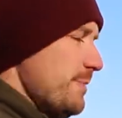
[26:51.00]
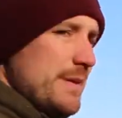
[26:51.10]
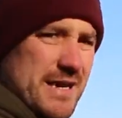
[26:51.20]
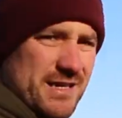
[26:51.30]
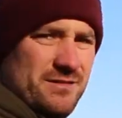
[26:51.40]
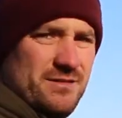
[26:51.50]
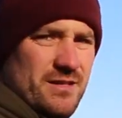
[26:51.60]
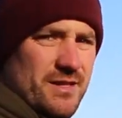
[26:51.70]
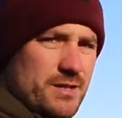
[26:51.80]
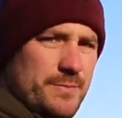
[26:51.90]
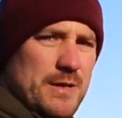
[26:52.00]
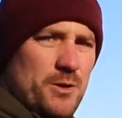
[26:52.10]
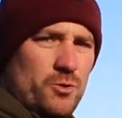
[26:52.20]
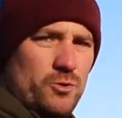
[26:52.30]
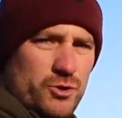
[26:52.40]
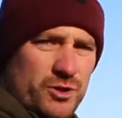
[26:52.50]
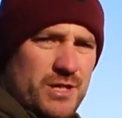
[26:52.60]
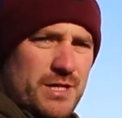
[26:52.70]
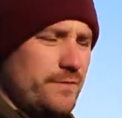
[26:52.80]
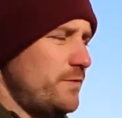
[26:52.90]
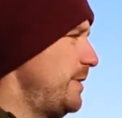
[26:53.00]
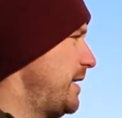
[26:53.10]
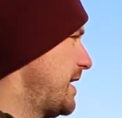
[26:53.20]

minute has been unsuccessful for me and